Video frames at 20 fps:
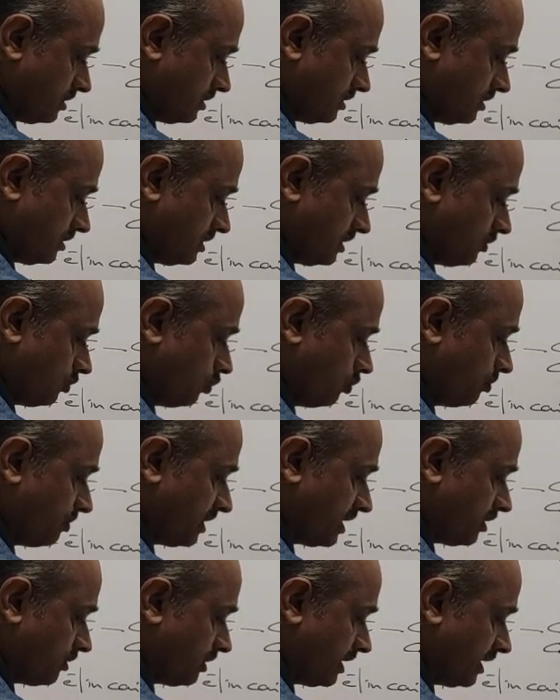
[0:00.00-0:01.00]
the lone
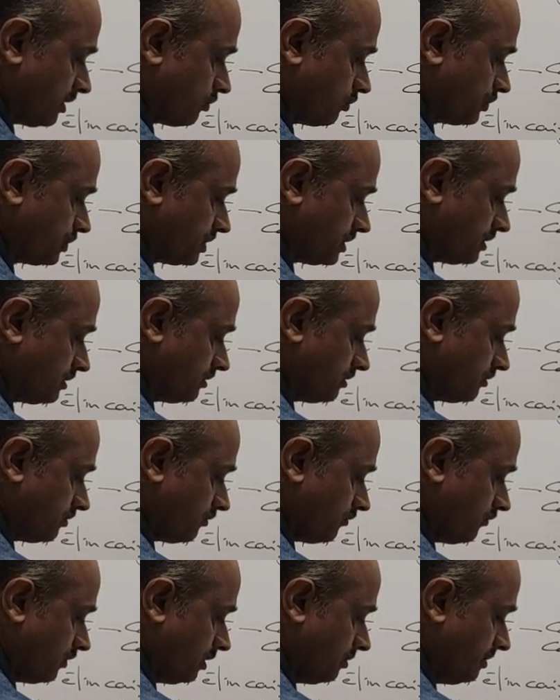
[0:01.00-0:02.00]
pair on nitrogen
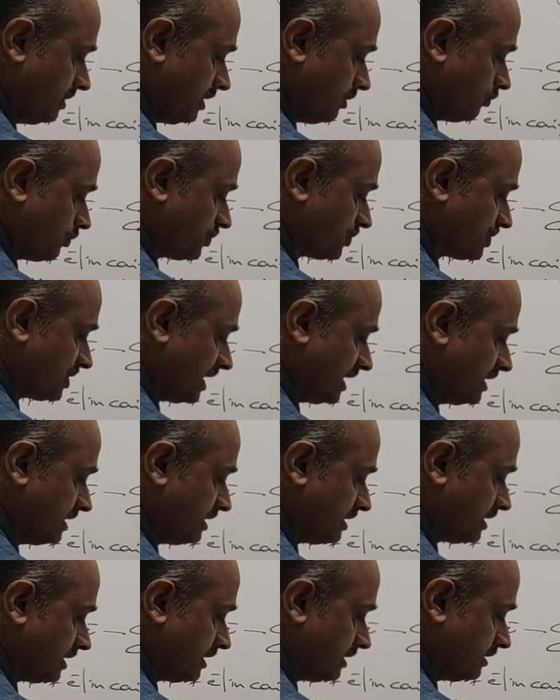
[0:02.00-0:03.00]
will be outside the
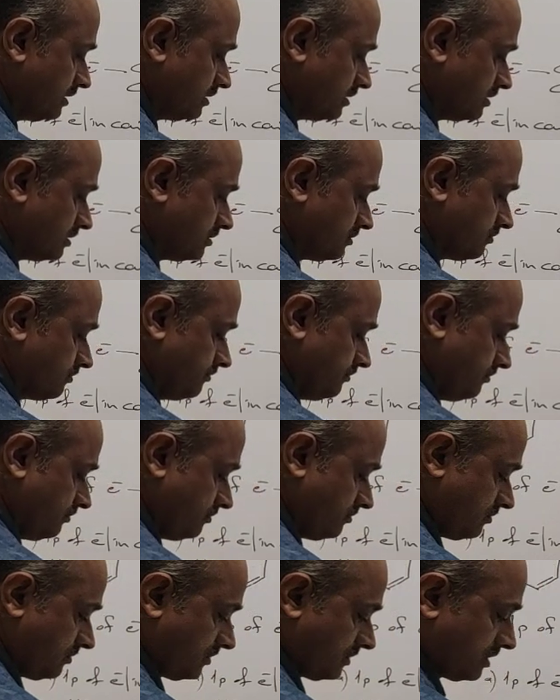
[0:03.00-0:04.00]
ring
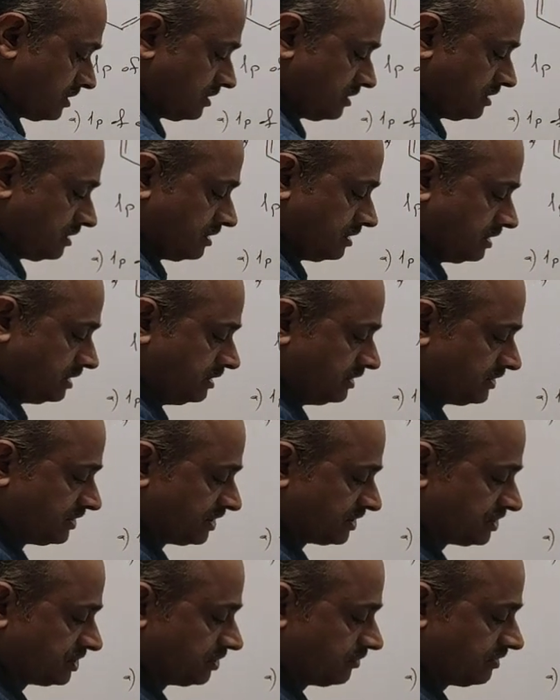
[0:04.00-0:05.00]
in
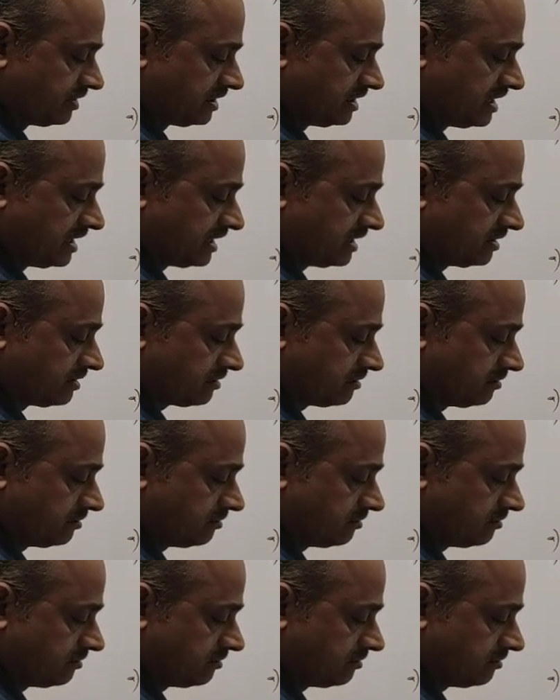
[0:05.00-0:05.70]
such a way that